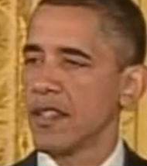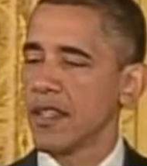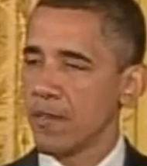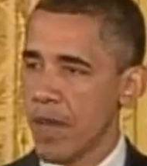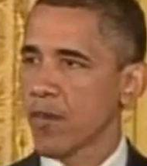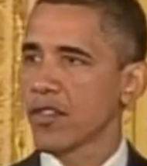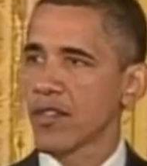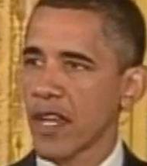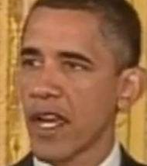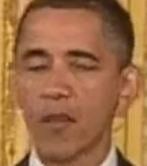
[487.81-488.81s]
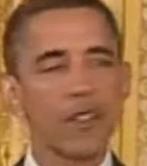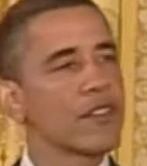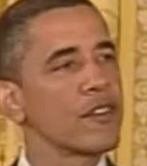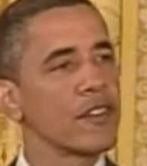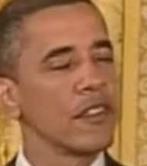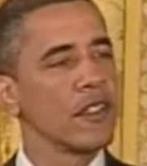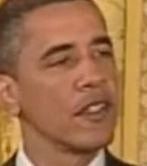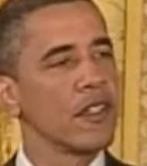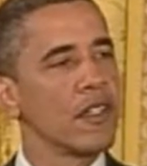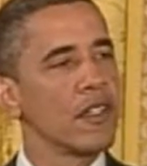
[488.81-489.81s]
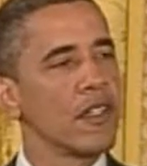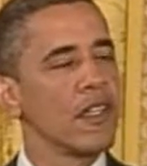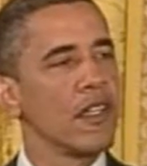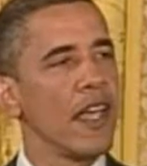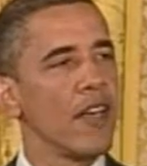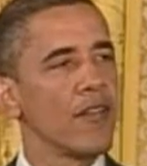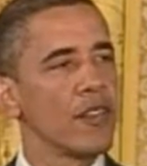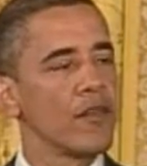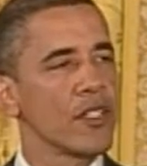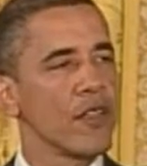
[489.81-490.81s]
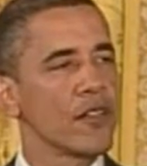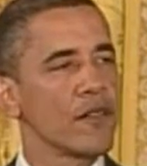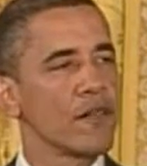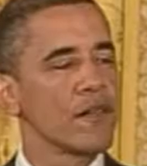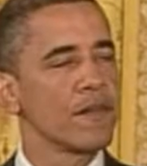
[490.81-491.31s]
that members of Congress have for themselves.